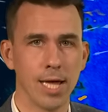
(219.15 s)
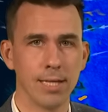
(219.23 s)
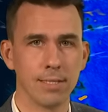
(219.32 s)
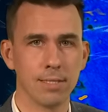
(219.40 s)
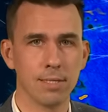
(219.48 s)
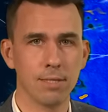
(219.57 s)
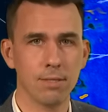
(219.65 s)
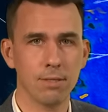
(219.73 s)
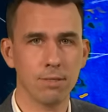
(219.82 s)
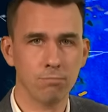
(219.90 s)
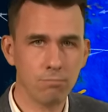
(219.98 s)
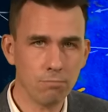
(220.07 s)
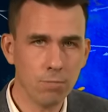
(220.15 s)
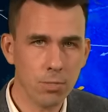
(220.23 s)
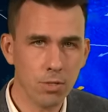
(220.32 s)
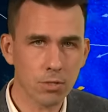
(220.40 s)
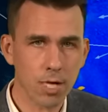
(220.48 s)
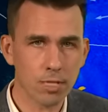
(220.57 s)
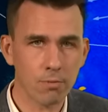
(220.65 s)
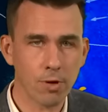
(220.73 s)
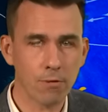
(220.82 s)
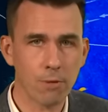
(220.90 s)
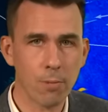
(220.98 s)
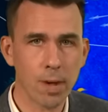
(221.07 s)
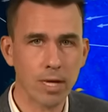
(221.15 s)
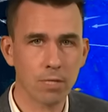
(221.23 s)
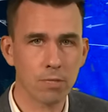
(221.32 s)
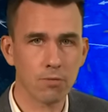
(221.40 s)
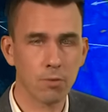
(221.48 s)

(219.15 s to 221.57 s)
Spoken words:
And those kinds of rainfall amounts